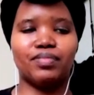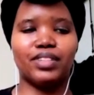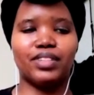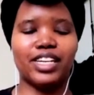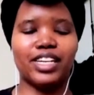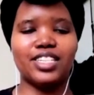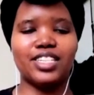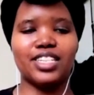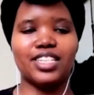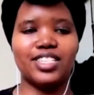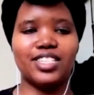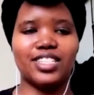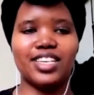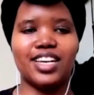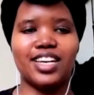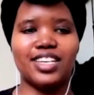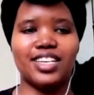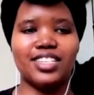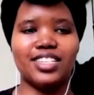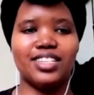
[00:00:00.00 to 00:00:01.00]
and as I
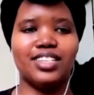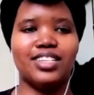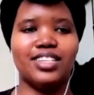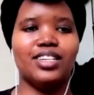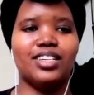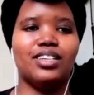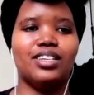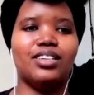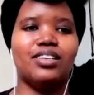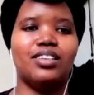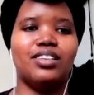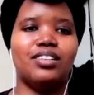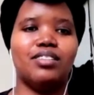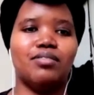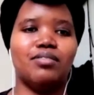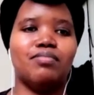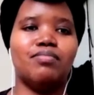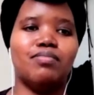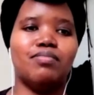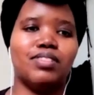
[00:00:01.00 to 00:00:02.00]
said,
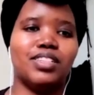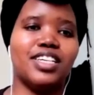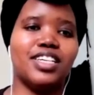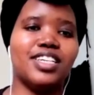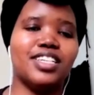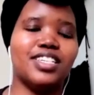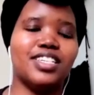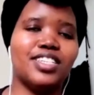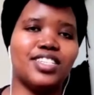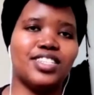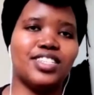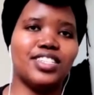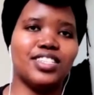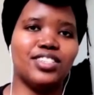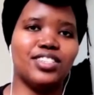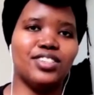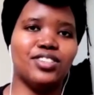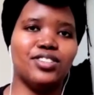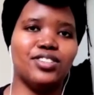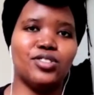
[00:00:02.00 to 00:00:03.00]
please
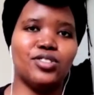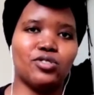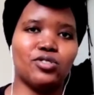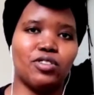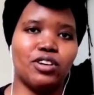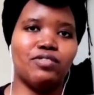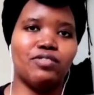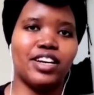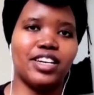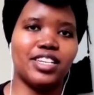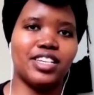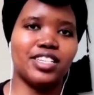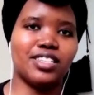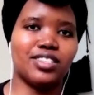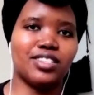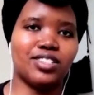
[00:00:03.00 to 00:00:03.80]
use screenwriting